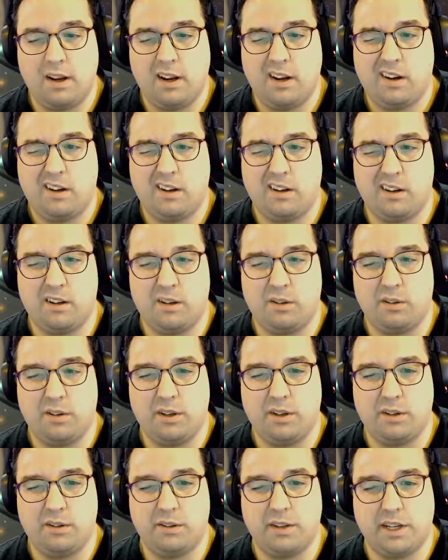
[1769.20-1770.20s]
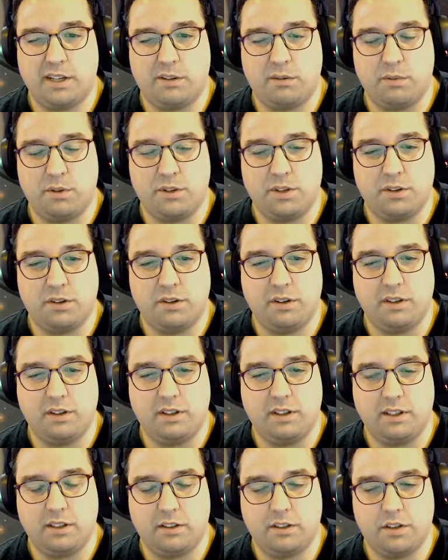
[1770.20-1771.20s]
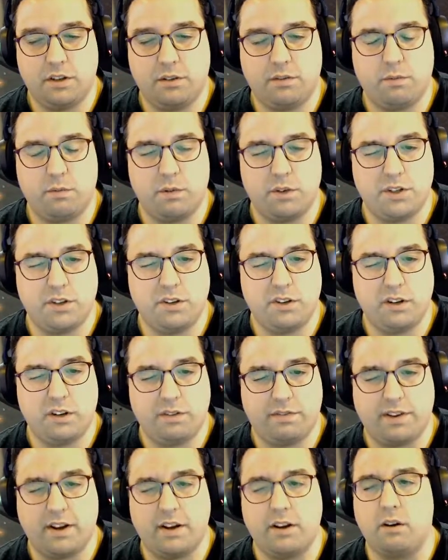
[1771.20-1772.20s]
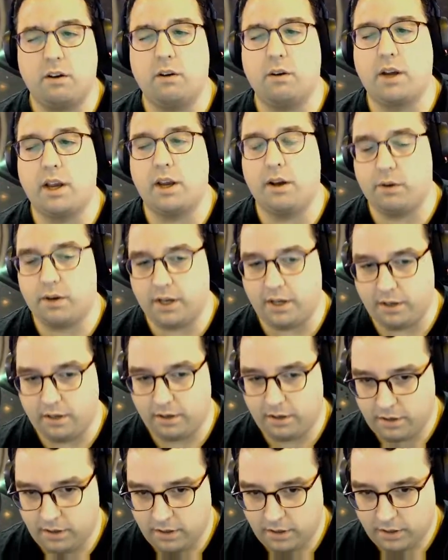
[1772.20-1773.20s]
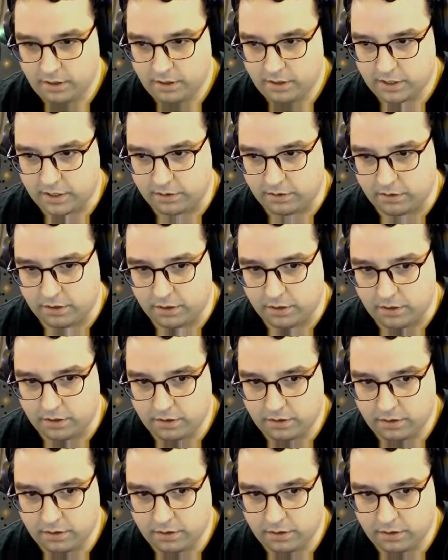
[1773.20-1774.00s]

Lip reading: Oh no, they get to return a defender. Okay, okay. That's good.